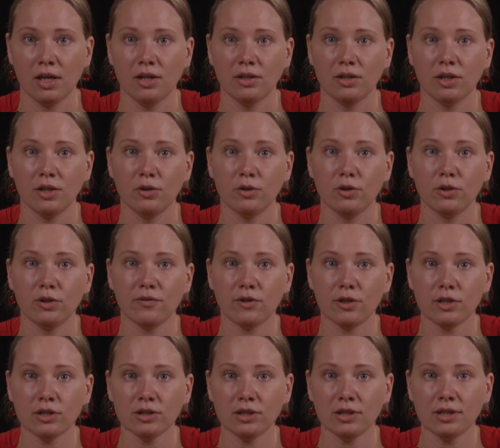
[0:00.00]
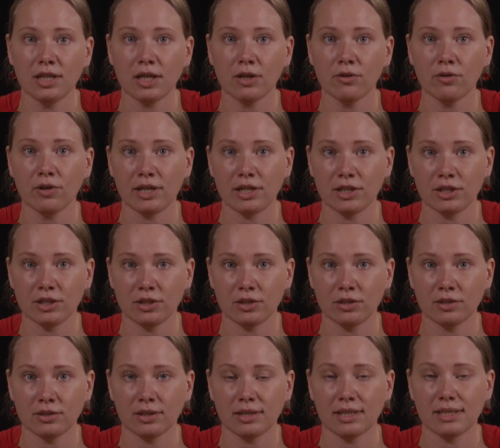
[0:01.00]
The Universal
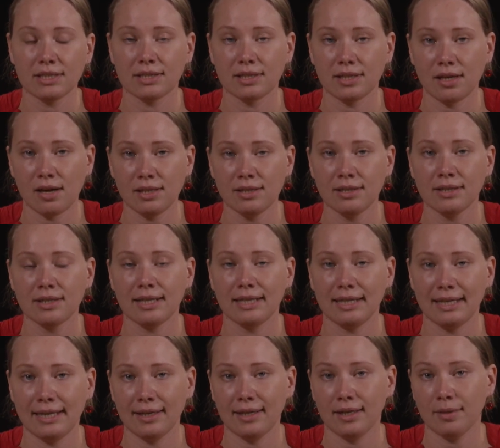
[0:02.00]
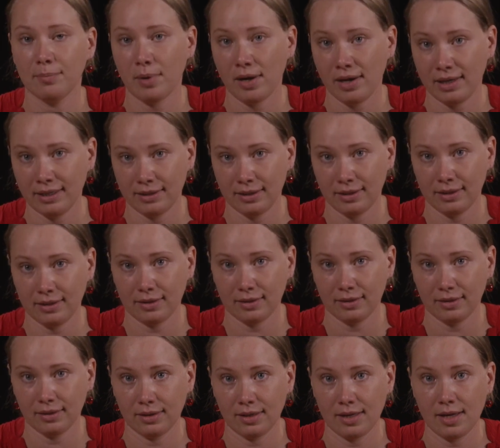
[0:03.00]
Declaration is not legally binding,
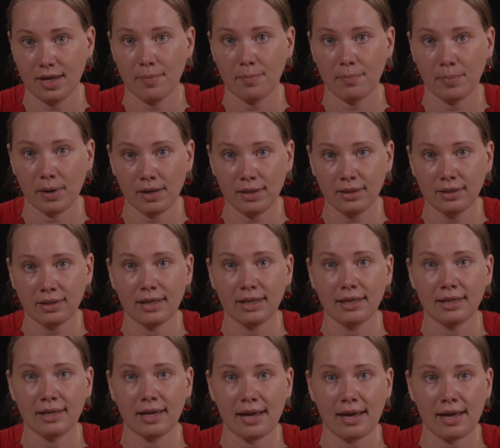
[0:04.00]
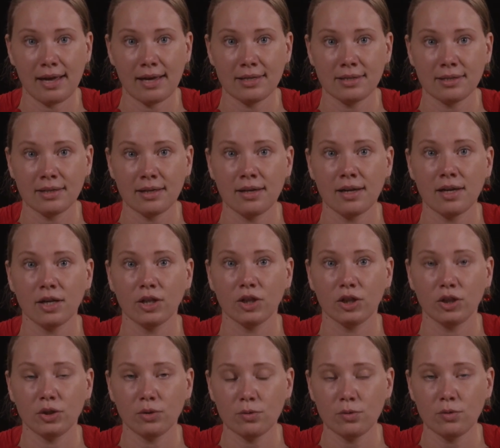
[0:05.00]
but it has a
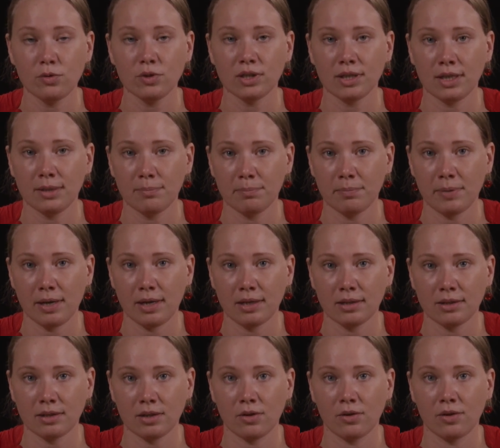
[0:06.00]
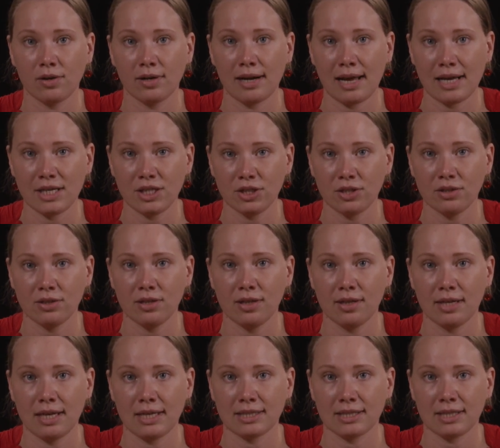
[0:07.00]
huge impact on national
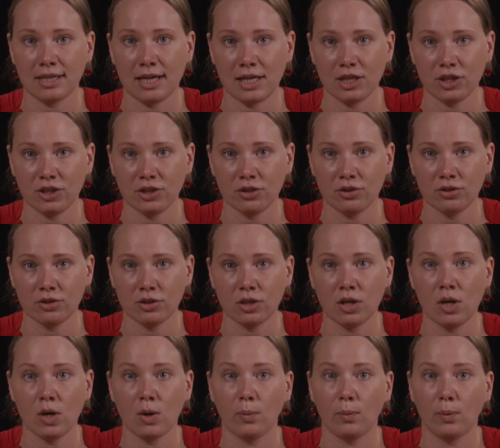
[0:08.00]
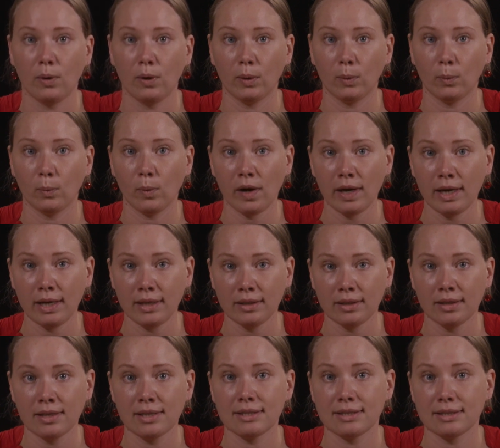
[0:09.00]
legislations worldwide
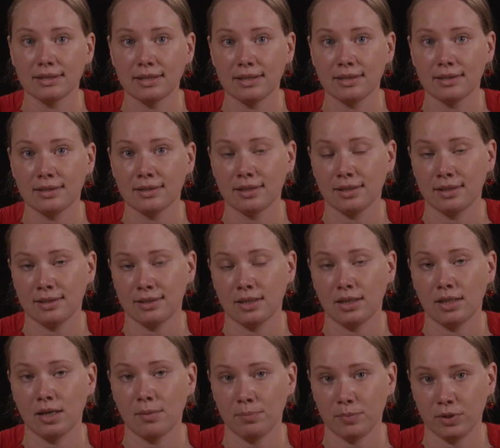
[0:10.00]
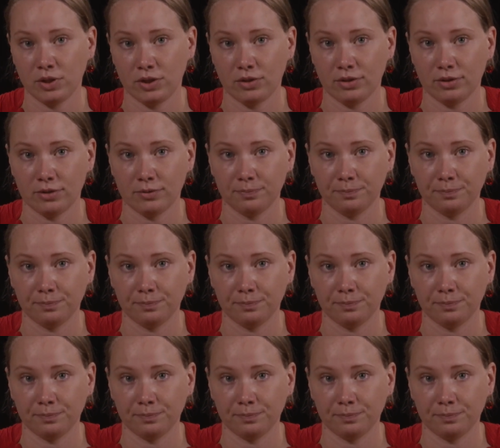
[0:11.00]
since its adoption.